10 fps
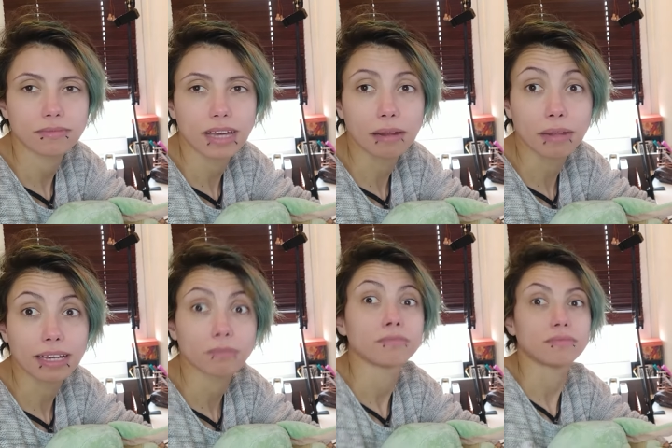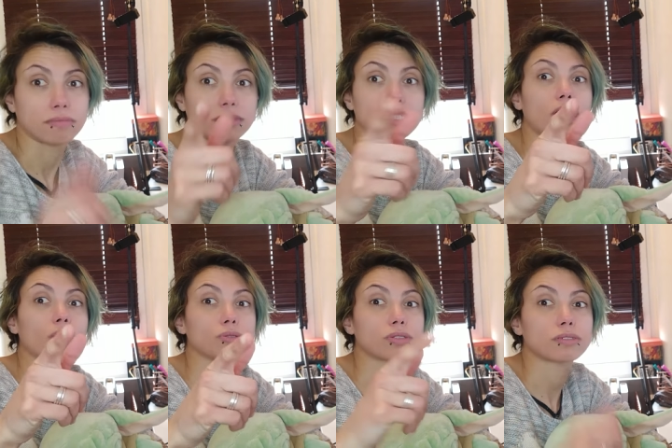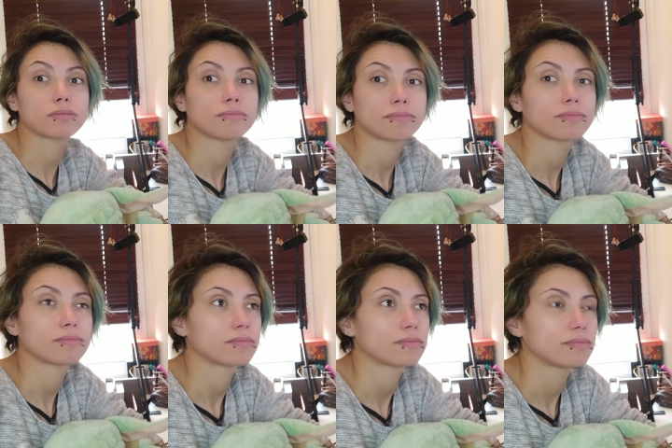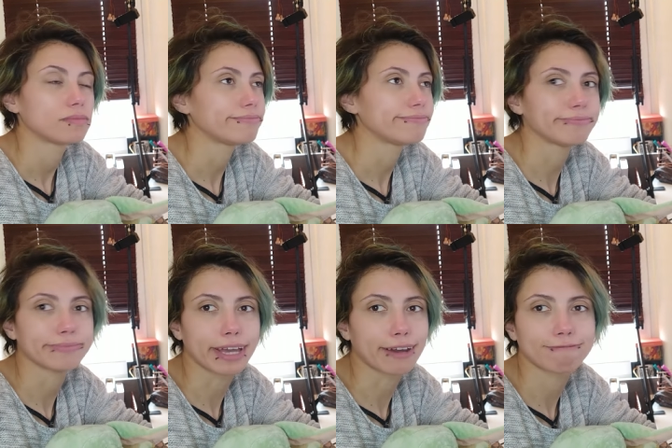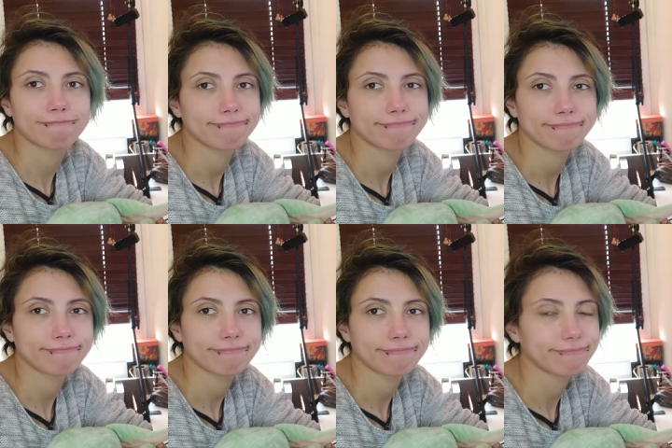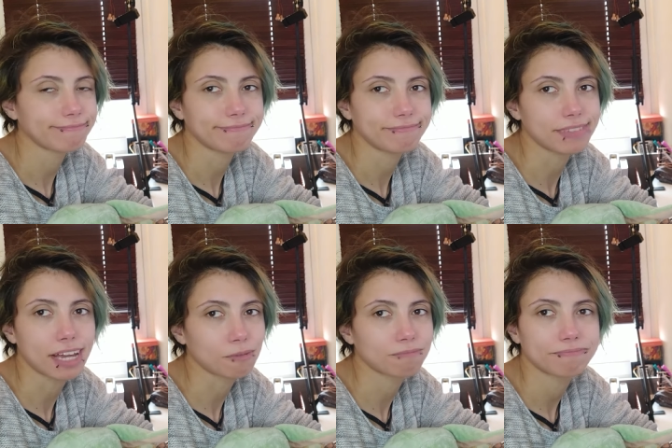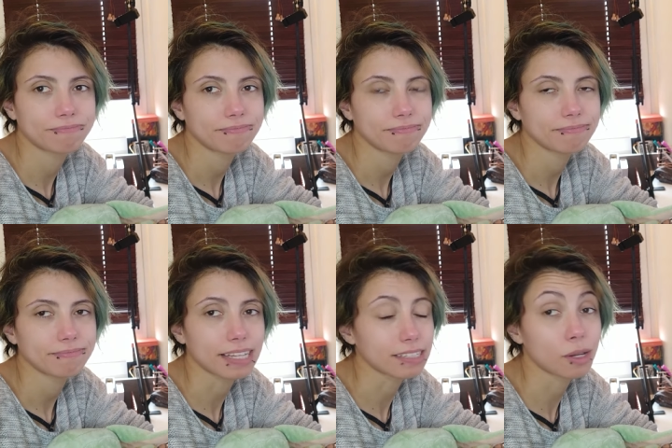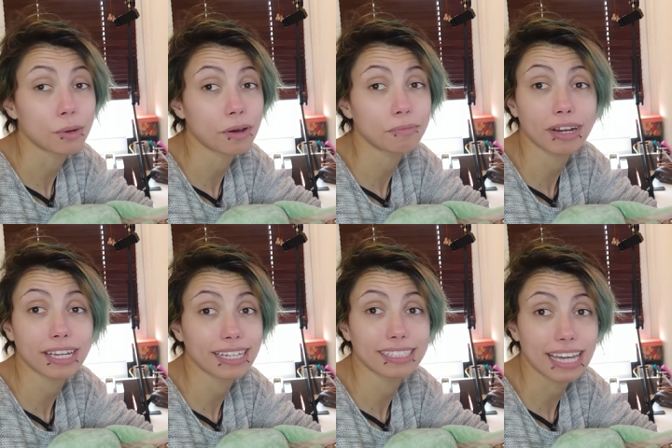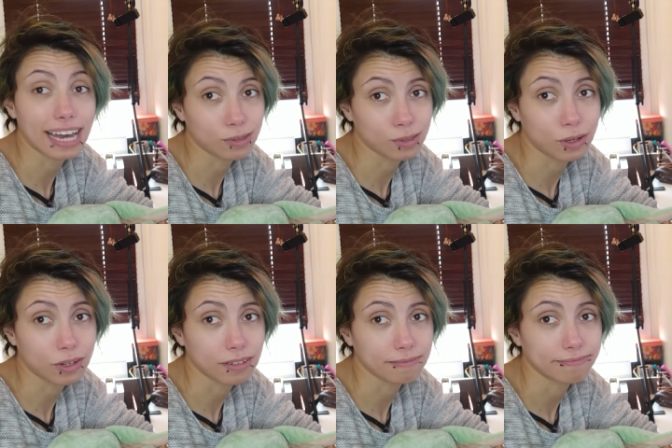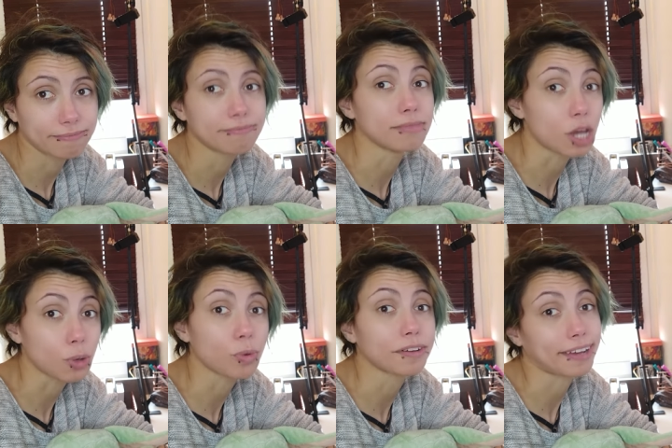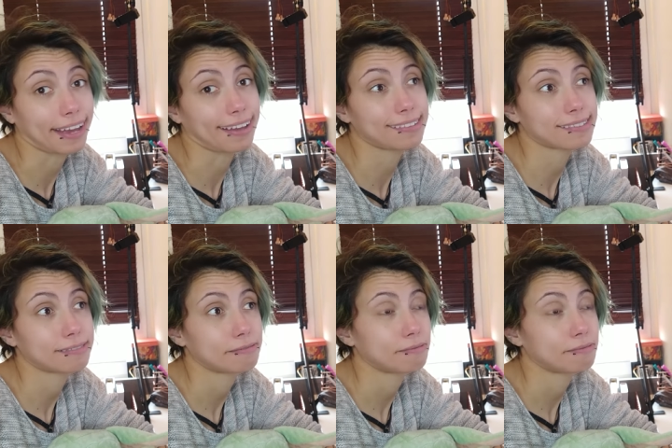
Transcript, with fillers: And I'm like, it's a ghost. No. No. There's no one breaking into your house, Lorna. No one cares.